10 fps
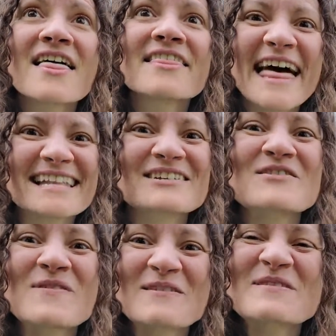That's our
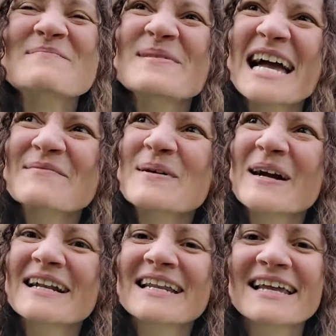red-winged blackbird.
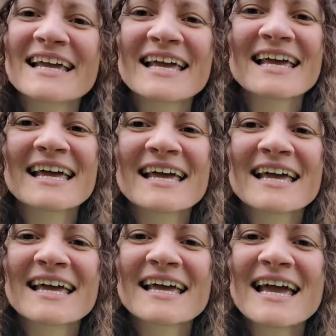
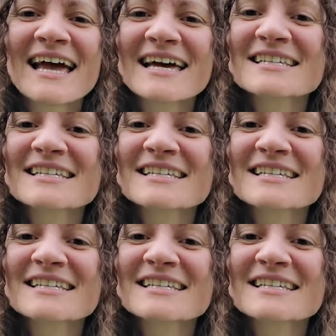Yeah,